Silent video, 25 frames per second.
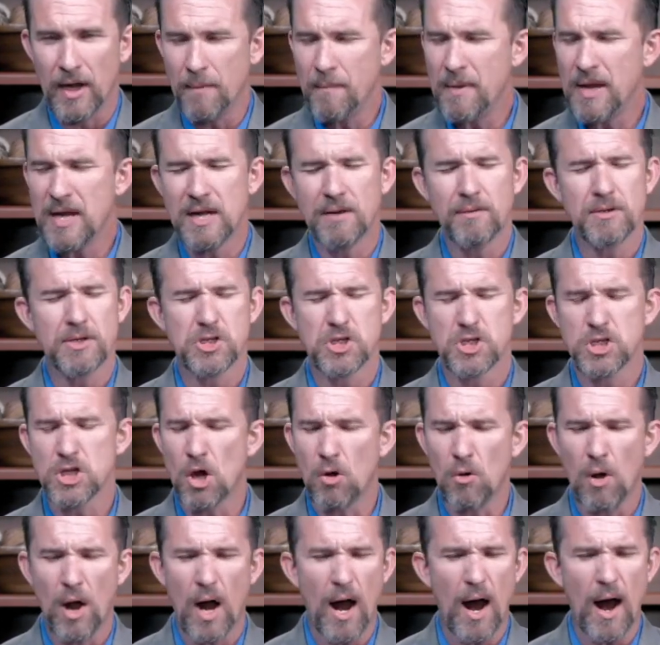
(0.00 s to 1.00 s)
I mean, it was
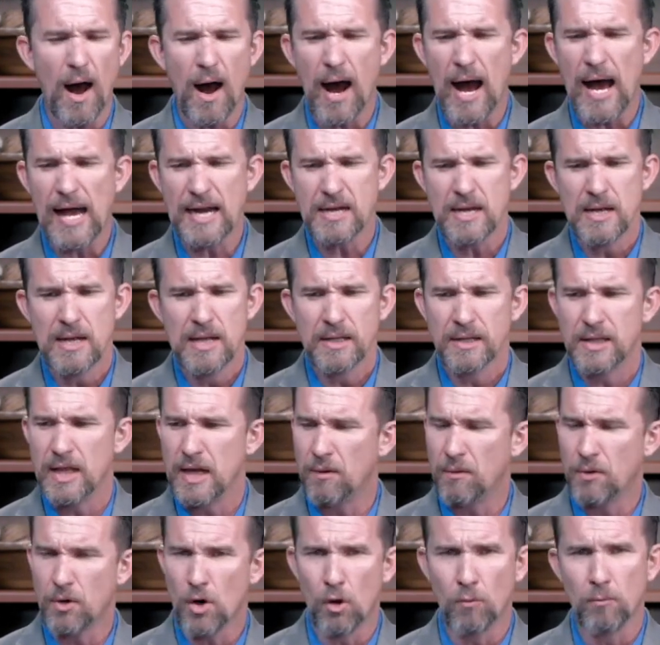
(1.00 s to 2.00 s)
so hot that
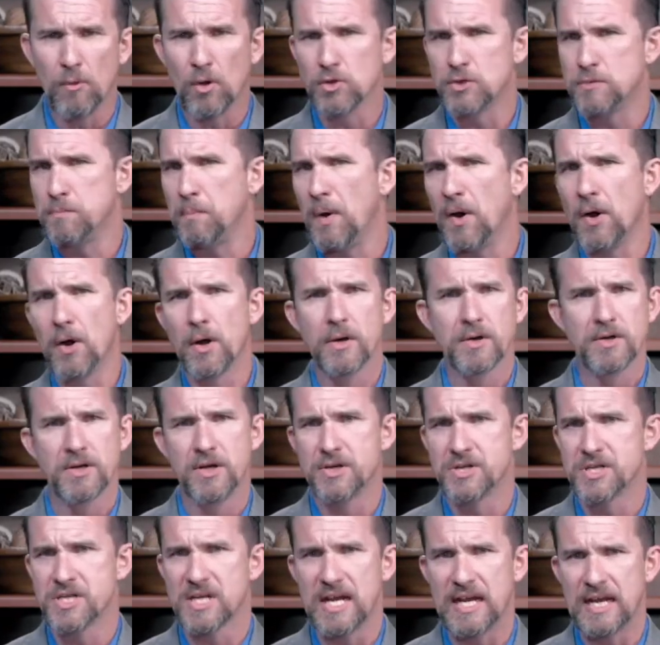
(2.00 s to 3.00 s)
it would almost burn
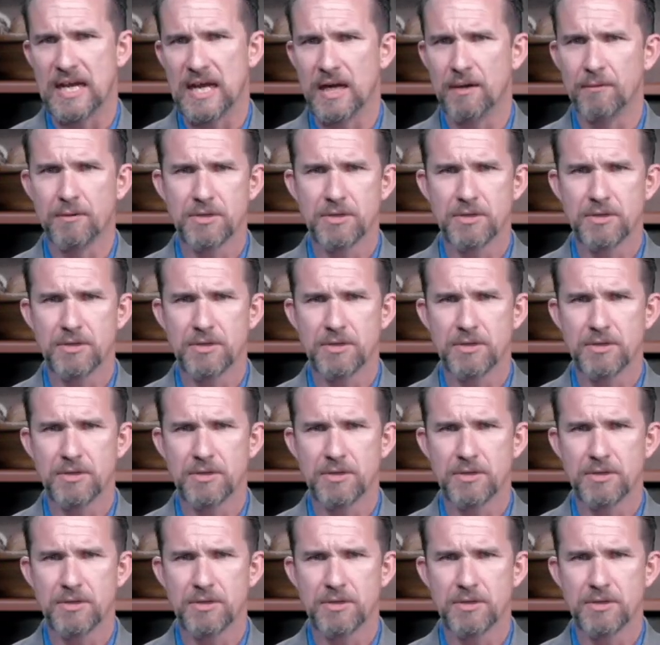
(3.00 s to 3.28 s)
your skin.